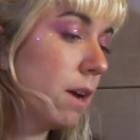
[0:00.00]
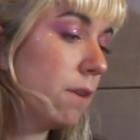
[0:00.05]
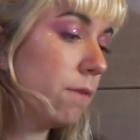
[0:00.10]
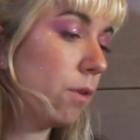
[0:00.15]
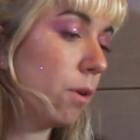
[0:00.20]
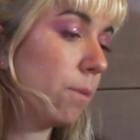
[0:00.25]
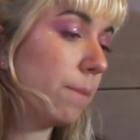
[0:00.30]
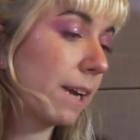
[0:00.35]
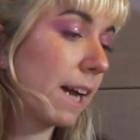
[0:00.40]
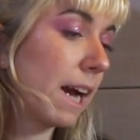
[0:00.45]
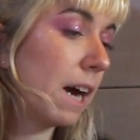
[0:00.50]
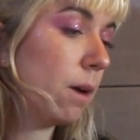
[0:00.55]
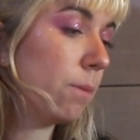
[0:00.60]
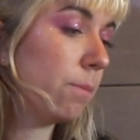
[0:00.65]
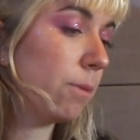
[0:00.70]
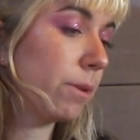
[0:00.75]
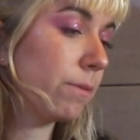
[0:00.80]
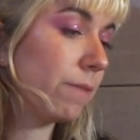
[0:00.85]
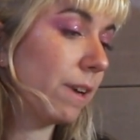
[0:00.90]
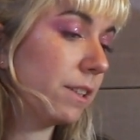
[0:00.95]
Former
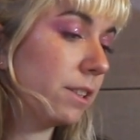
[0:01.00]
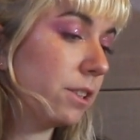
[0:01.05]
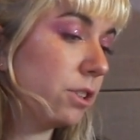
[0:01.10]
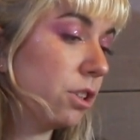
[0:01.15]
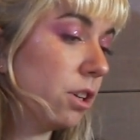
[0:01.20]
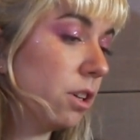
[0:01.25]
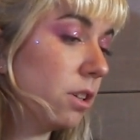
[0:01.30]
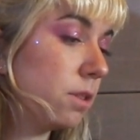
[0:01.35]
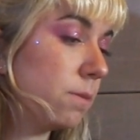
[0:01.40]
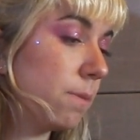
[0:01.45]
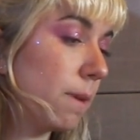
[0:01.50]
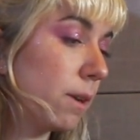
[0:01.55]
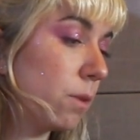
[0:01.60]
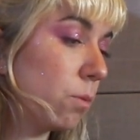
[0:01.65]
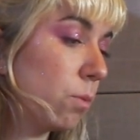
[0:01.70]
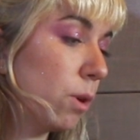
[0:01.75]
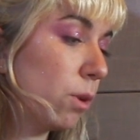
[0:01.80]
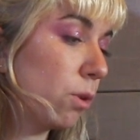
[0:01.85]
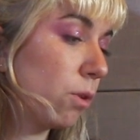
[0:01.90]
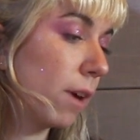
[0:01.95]
cowboy Randy Jones married
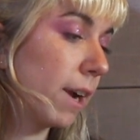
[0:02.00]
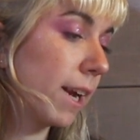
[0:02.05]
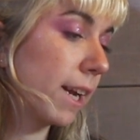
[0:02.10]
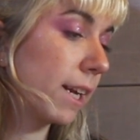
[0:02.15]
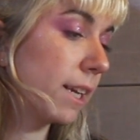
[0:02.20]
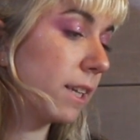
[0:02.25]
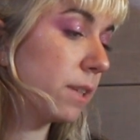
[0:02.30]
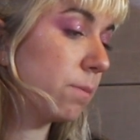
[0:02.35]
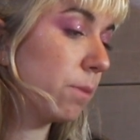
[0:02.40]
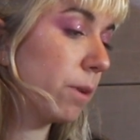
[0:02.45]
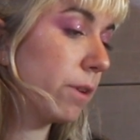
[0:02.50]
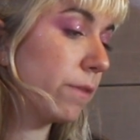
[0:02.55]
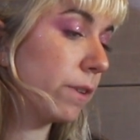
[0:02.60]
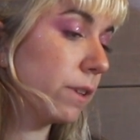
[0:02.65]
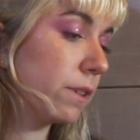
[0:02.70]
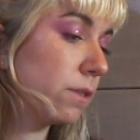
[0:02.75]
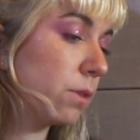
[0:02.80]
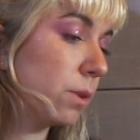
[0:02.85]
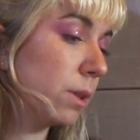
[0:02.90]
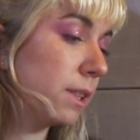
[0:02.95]
Will Greger, his boyfriend
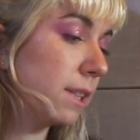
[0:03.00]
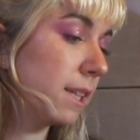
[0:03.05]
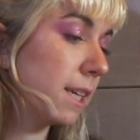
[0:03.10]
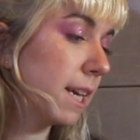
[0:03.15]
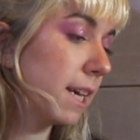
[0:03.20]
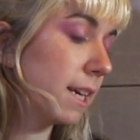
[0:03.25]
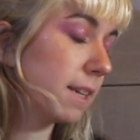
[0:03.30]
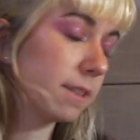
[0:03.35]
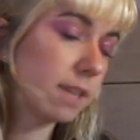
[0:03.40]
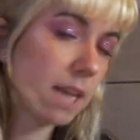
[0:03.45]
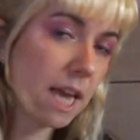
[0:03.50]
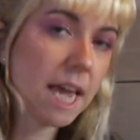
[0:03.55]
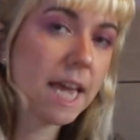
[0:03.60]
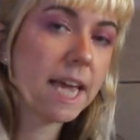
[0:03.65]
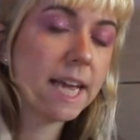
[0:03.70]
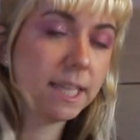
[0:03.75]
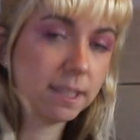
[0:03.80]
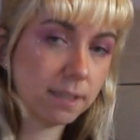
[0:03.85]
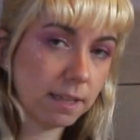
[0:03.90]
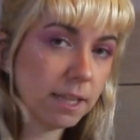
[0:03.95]
of 20 years.
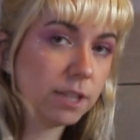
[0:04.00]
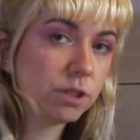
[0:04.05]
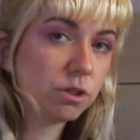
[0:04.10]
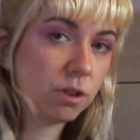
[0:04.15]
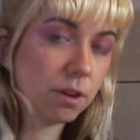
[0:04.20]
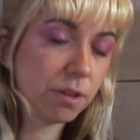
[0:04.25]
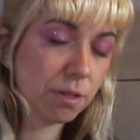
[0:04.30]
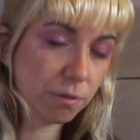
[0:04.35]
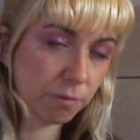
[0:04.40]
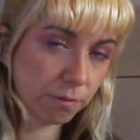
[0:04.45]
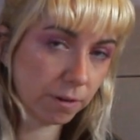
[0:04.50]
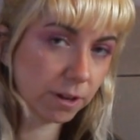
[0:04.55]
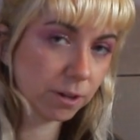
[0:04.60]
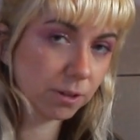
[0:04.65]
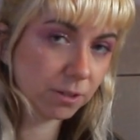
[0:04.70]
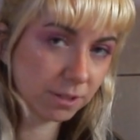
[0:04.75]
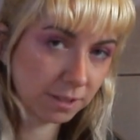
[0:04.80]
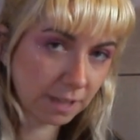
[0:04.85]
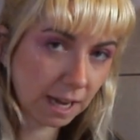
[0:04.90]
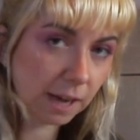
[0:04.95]
It's literally 3
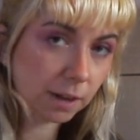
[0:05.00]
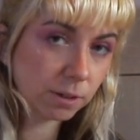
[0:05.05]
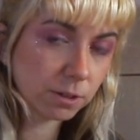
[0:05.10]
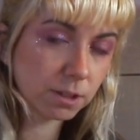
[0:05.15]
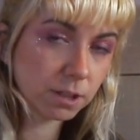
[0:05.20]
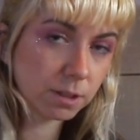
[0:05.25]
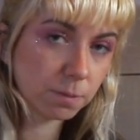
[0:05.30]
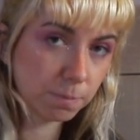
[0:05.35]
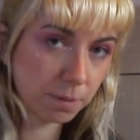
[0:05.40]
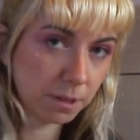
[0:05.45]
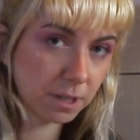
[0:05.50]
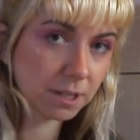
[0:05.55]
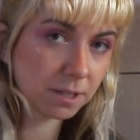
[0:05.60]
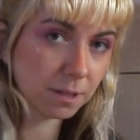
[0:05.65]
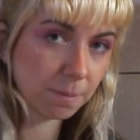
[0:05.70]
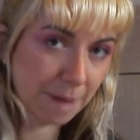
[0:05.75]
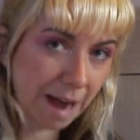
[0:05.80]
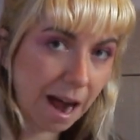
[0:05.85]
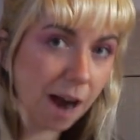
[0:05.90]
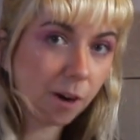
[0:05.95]
non sequiturs put as a
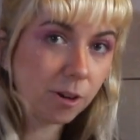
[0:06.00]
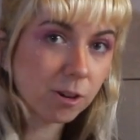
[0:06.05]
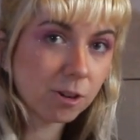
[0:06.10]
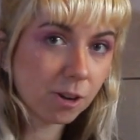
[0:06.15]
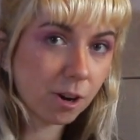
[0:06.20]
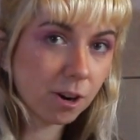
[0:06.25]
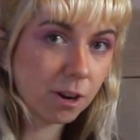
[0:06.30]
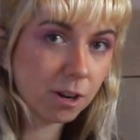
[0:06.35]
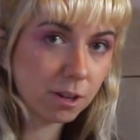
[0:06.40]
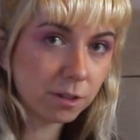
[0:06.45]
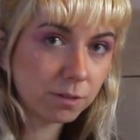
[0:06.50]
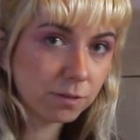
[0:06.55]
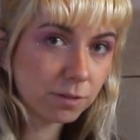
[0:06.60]
paragraph.